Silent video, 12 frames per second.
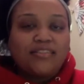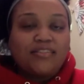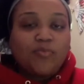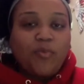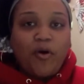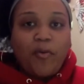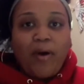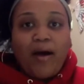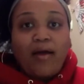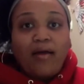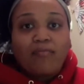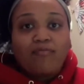well,
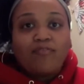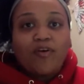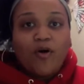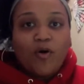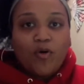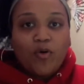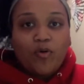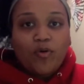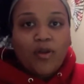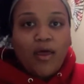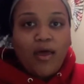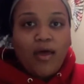my phone
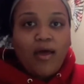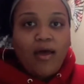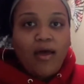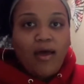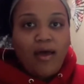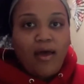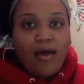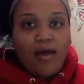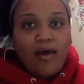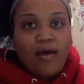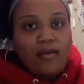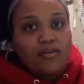
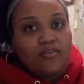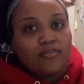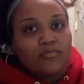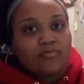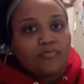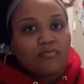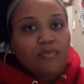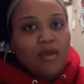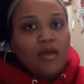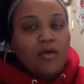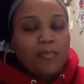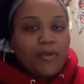had,
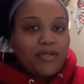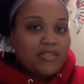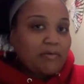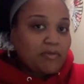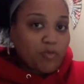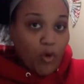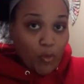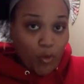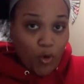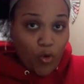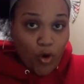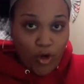because I was
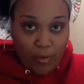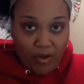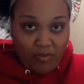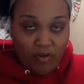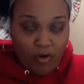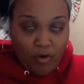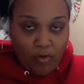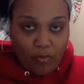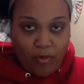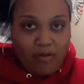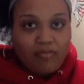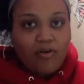recording on
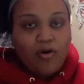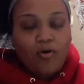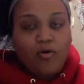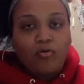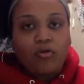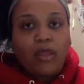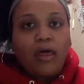my phone,